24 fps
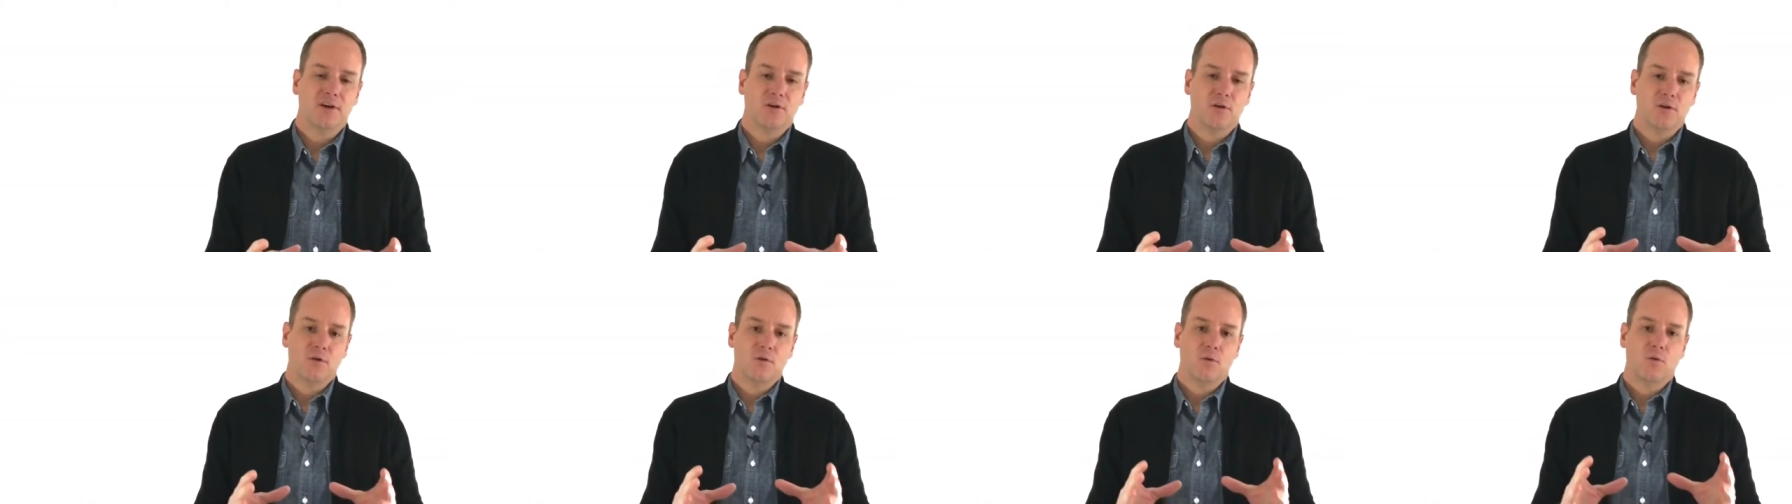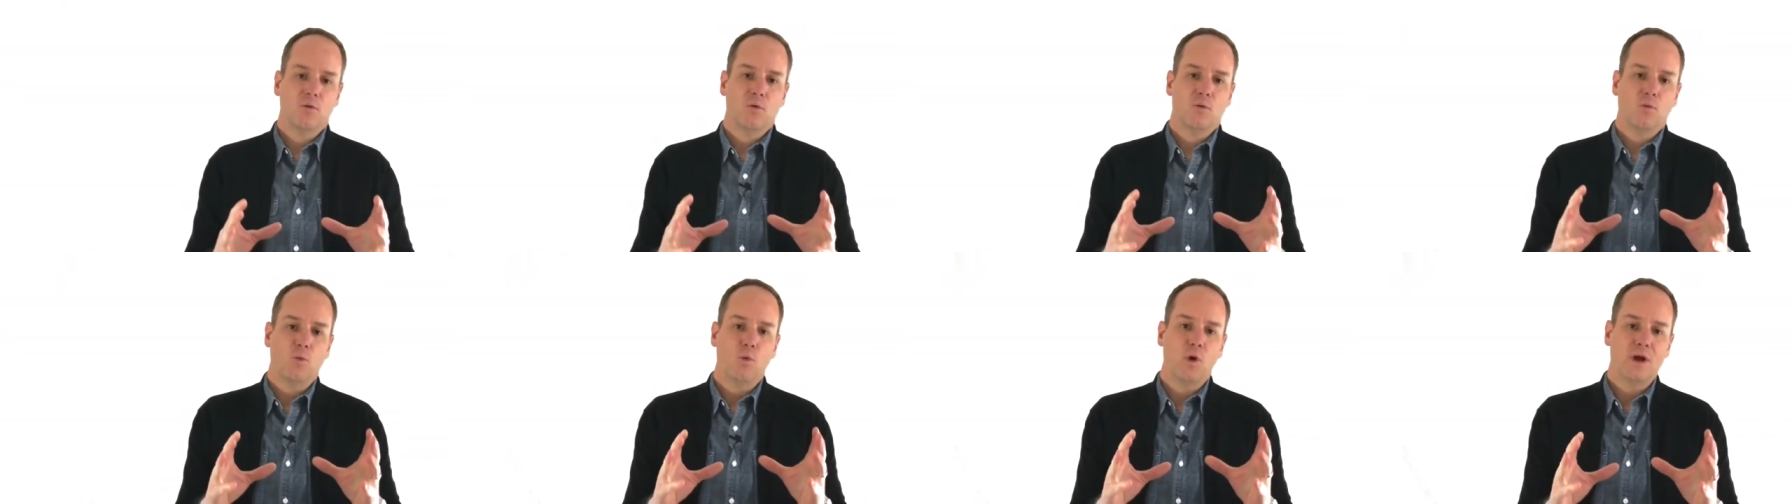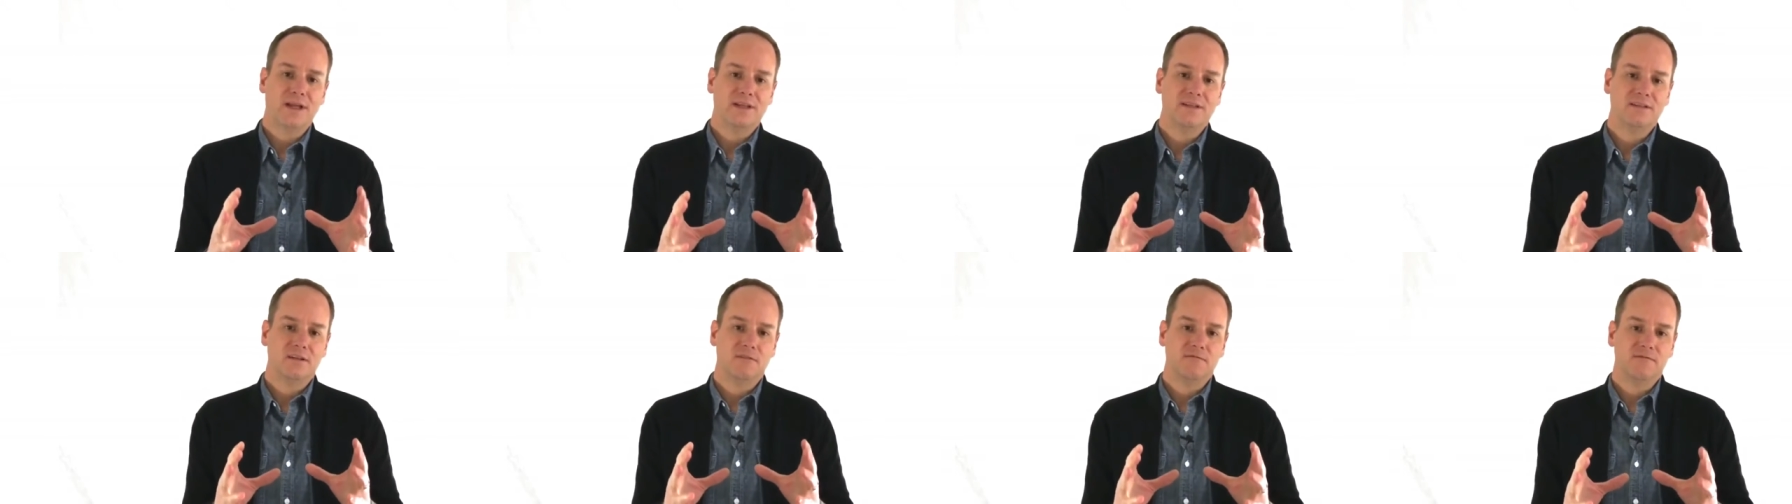are
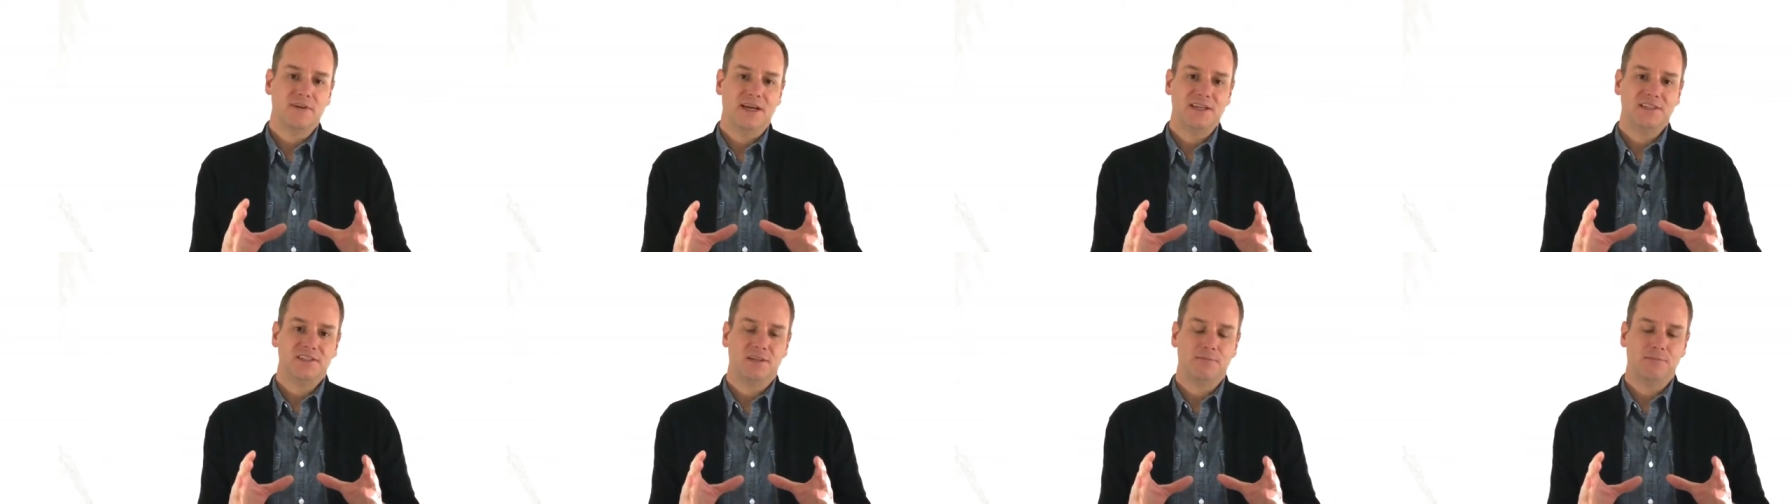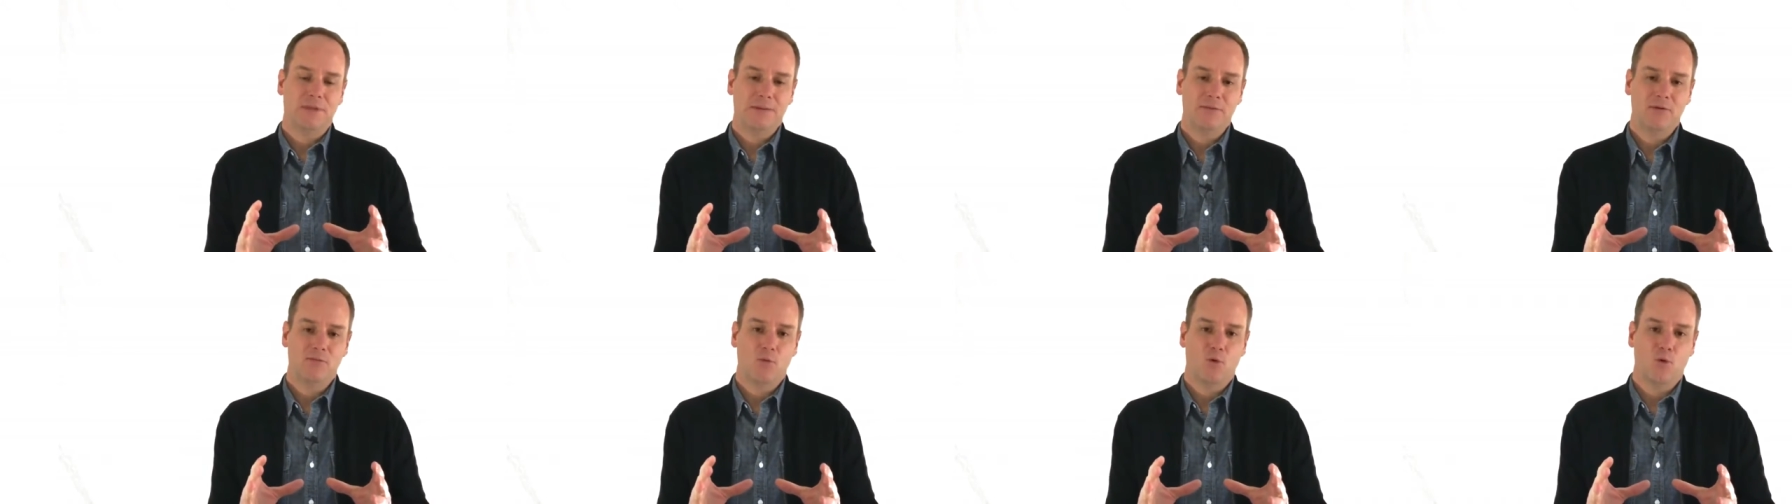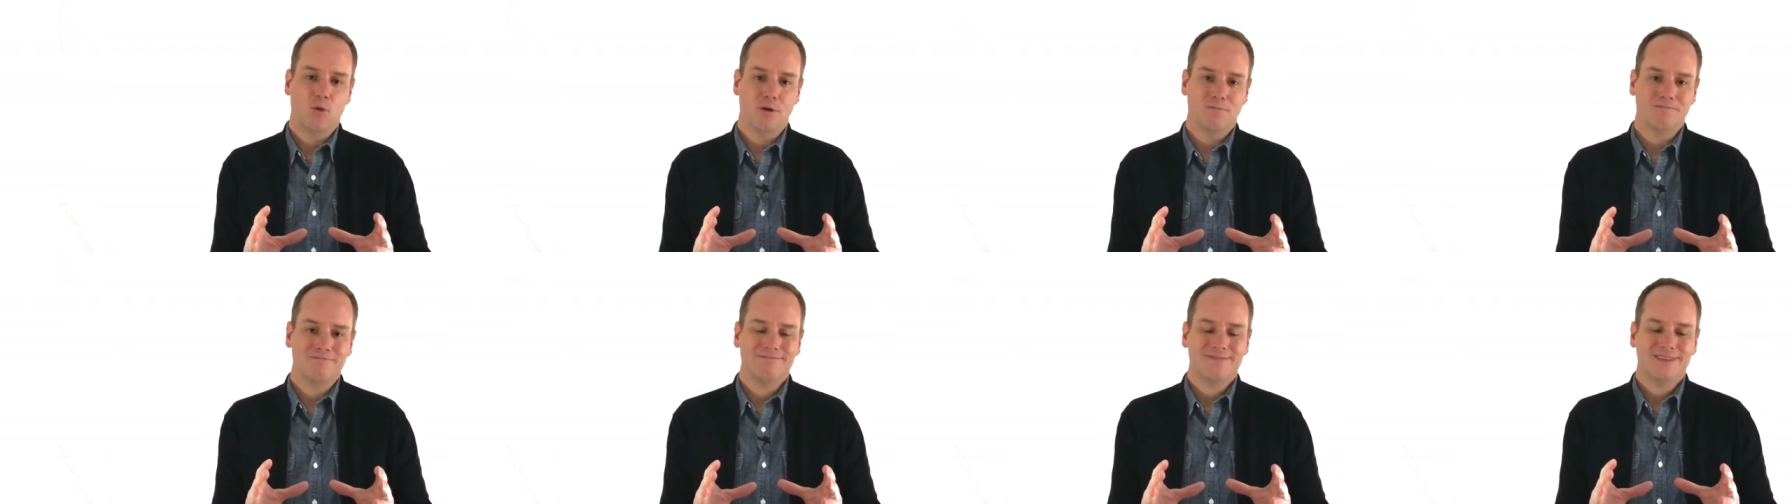wanting to invest in maybe
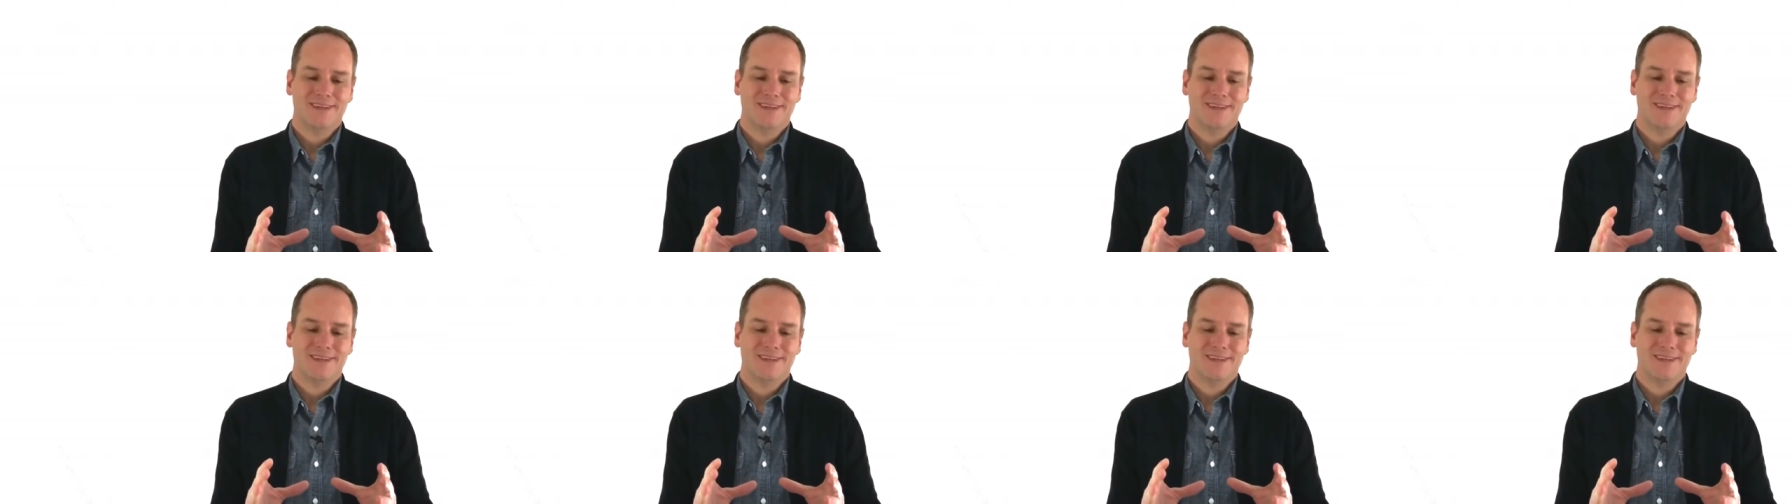more